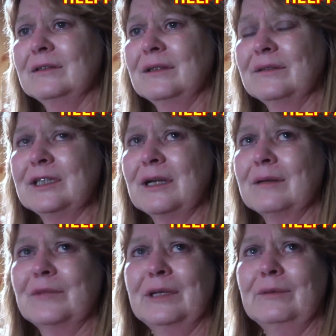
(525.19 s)
So every
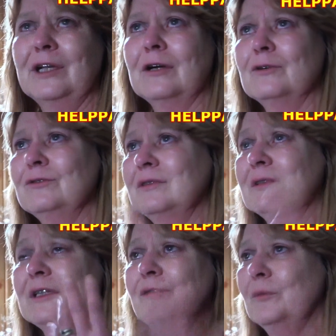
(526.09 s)
time, you know, he goes
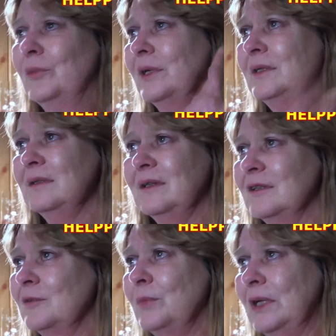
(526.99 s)
different places
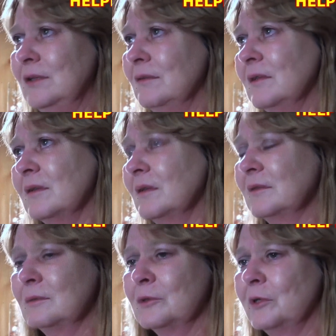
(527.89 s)
to speech,
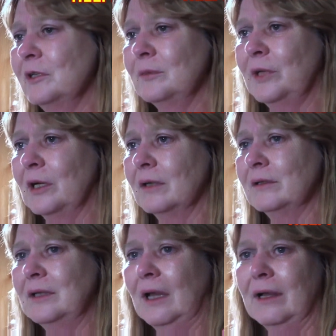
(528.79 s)
it worries me all
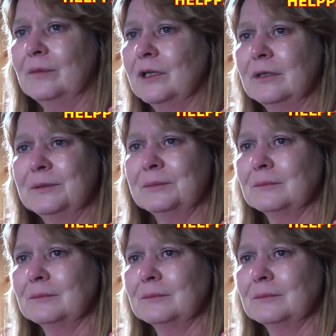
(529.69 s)
the time that